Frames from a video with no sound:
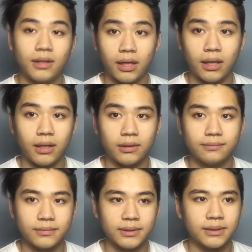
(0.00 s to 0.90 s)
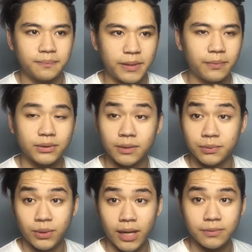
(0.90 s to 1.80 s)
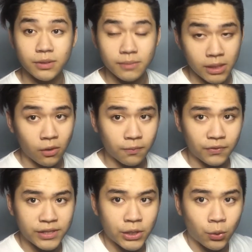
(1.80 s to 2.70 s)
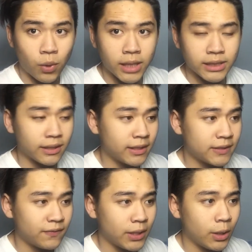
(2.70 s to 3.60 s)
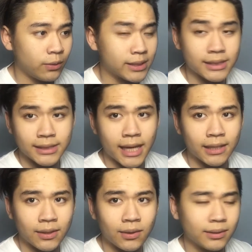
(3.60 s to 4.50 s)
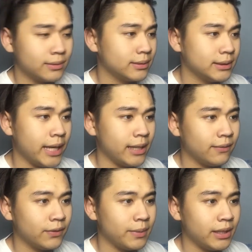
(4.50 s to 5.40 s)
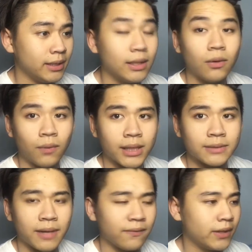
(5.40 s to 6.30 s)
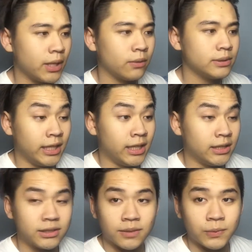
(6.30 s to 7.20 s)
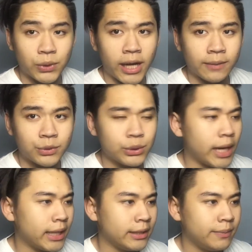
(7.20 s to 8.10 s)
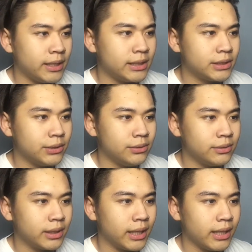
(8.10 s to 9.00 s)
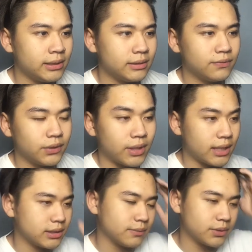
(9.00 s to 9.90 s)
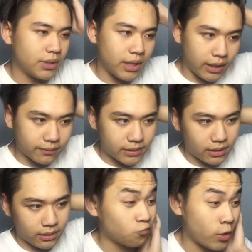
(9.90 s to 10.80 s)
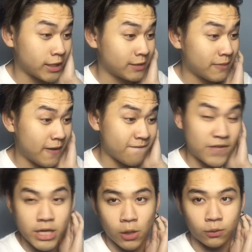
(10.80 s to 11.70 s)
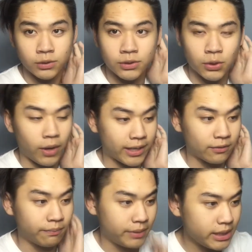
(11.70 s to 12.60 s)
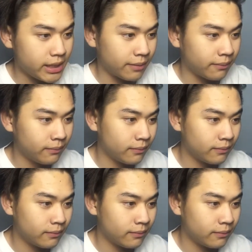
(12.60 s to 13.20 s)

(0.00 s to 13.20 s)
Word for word: uh, people subscribe to me. Hopefully you're watching this video. It's a sad day for me. Watch my videos and subscribe to Andy Beast too, I guess. If you're not subscribed, watch my video so I can beat him